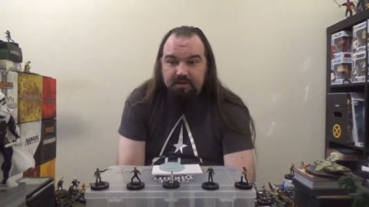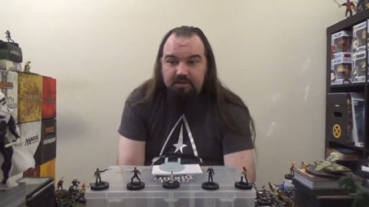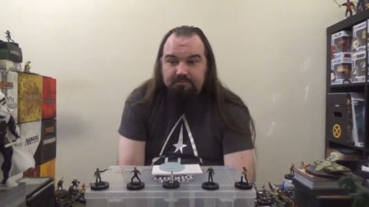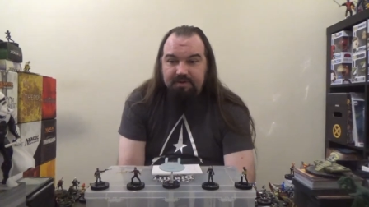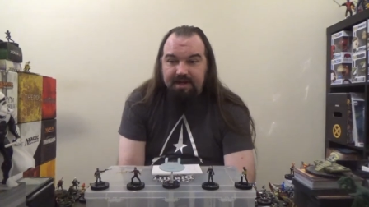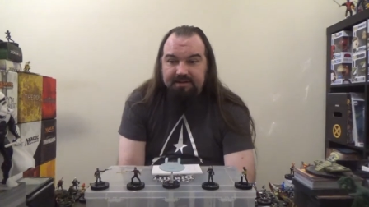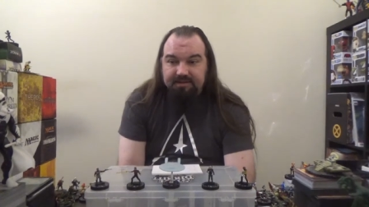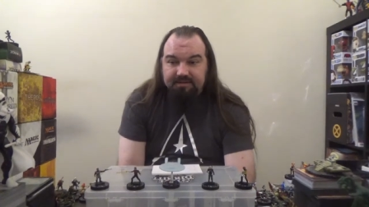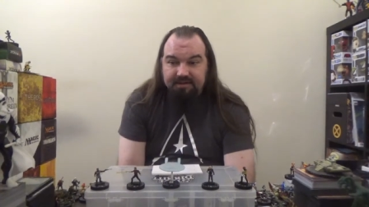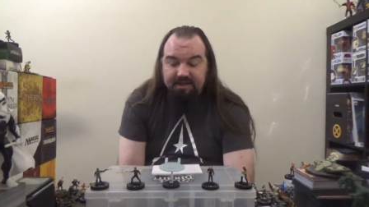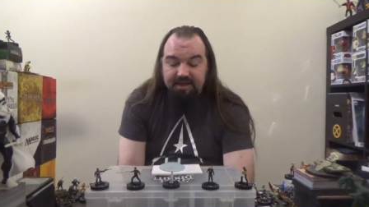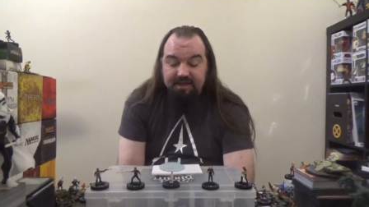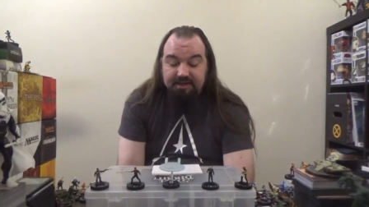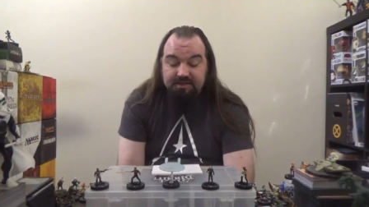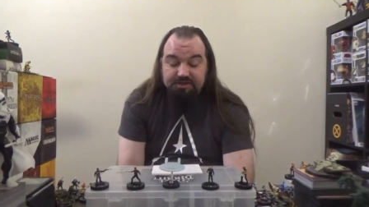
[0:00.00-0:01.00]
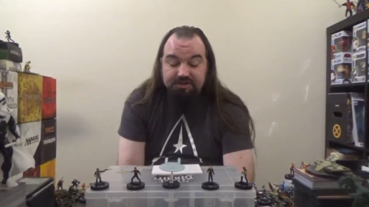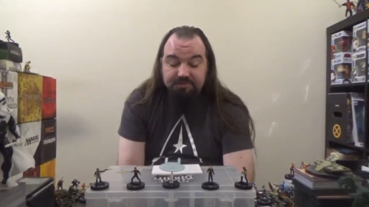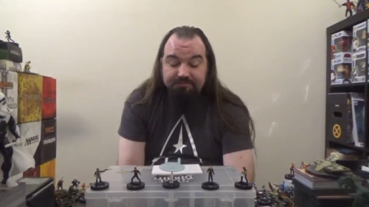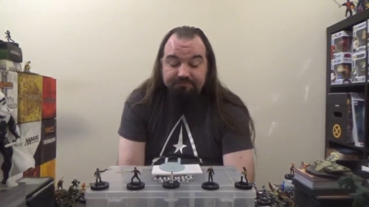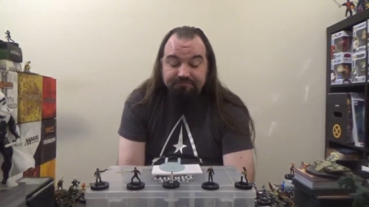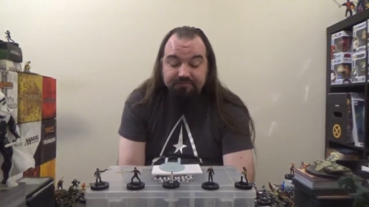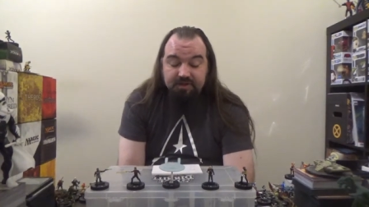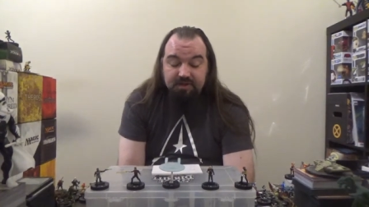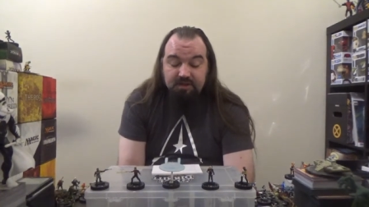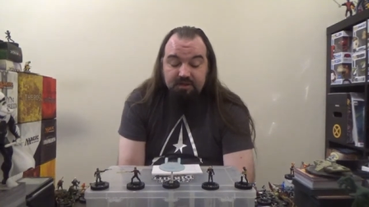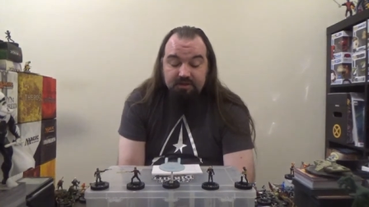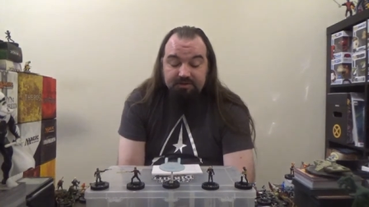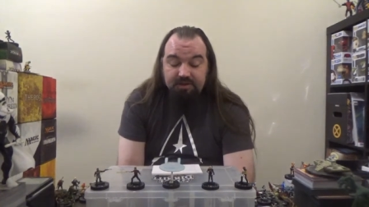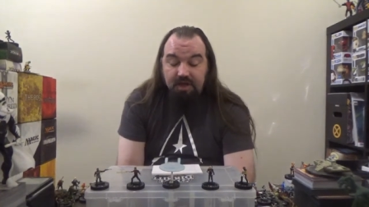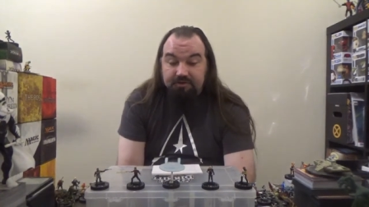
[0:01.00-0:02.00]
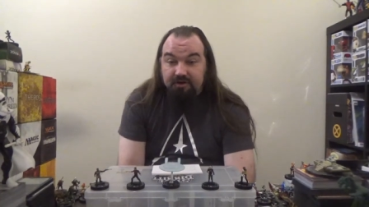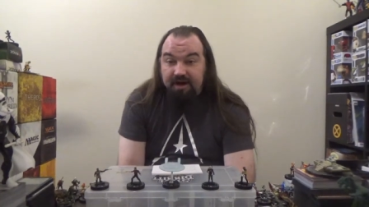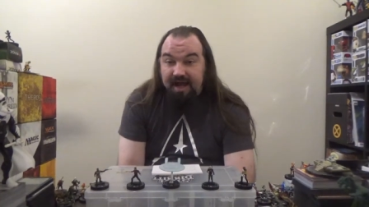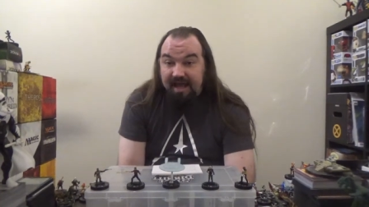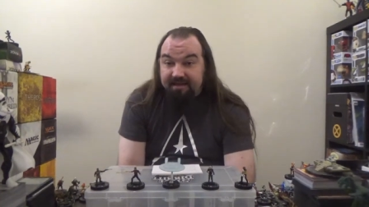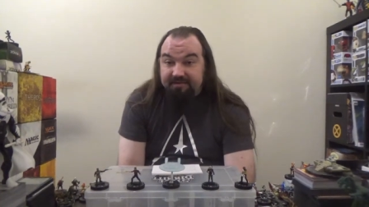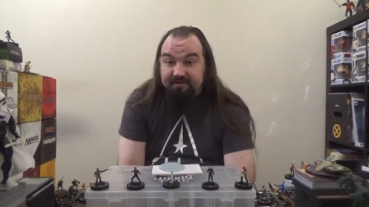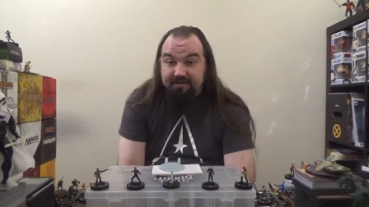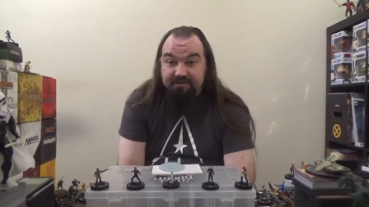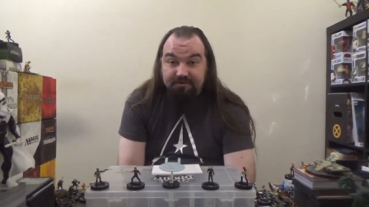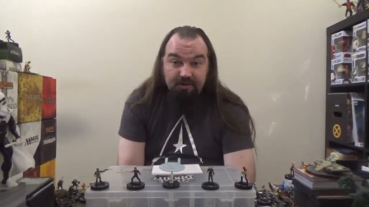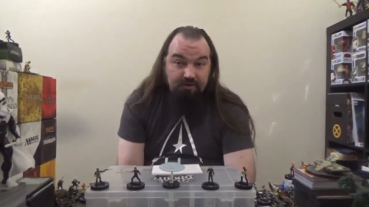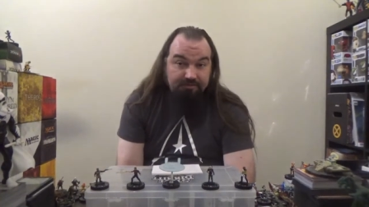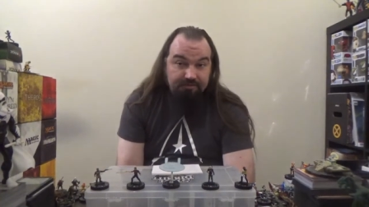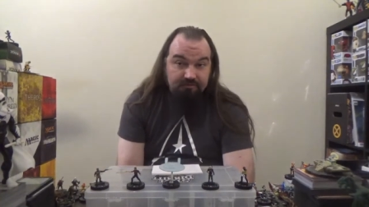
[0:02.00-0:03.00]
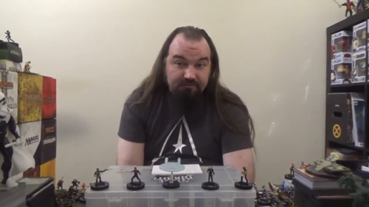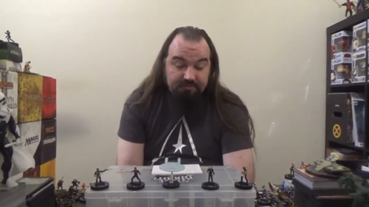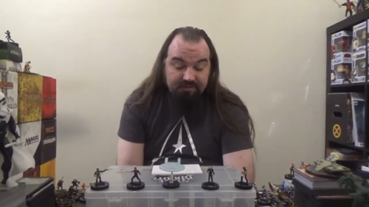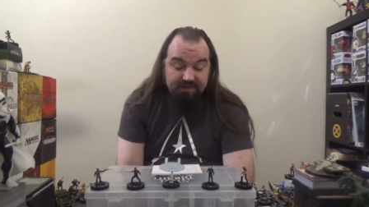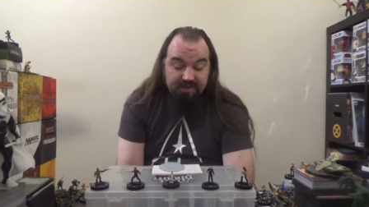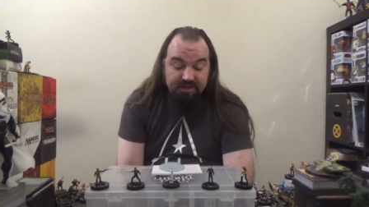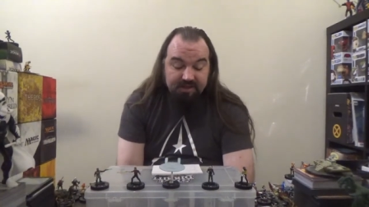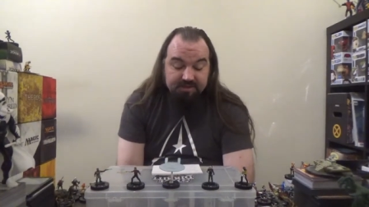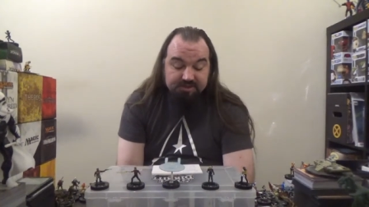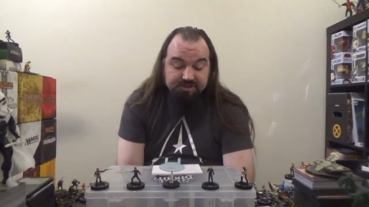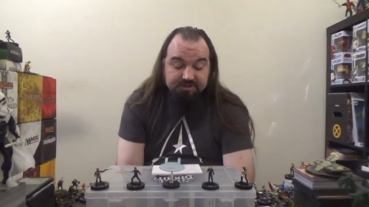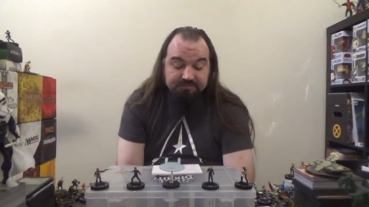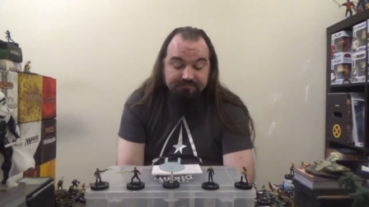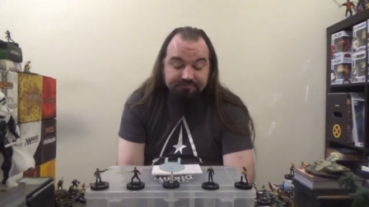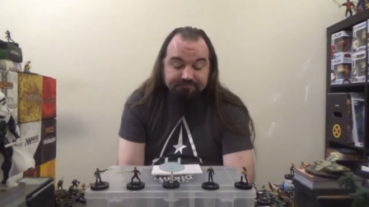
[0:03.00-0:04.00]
pilot The Cage, Doctor Haskins, also from The Cage.